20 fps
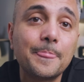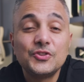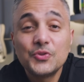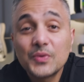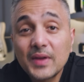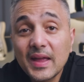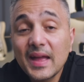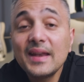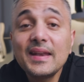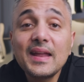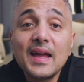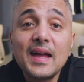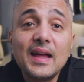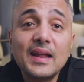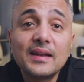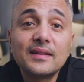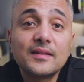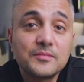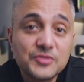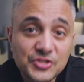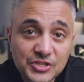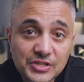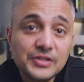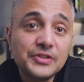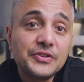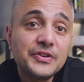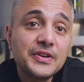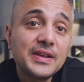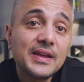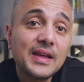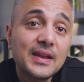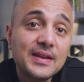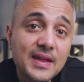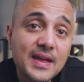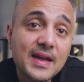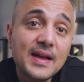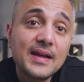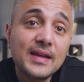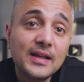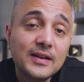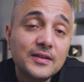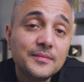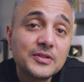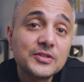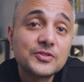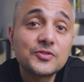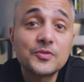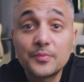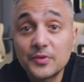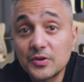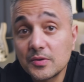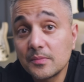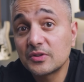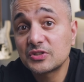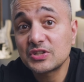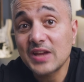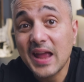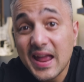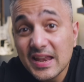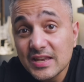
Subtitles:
You can add machine learning and AI elements to pretty much